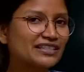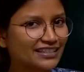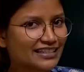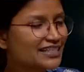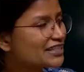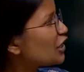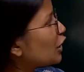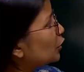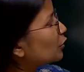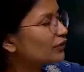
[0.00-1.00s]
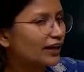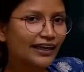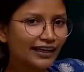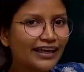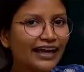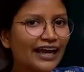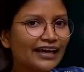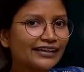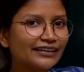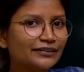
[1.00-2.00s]
pesticides to try,
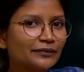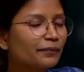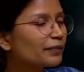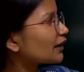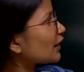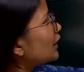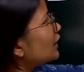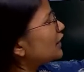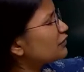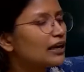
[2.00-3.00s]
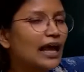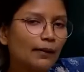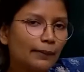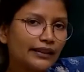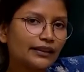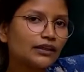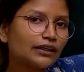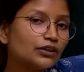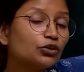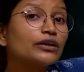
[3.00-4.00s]
and it will help
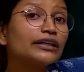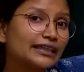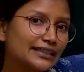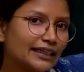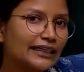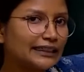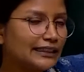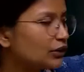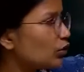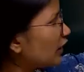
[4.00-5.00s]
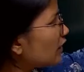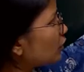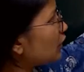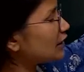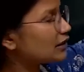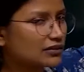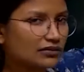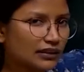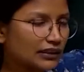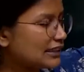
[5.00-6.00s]
to increase the yield. Okay, so this
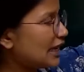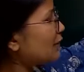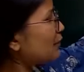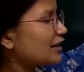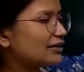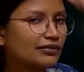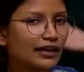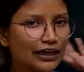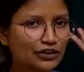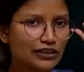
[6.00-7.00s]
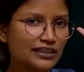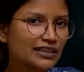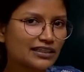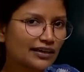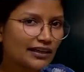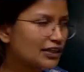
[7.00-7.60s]
has been actually discussed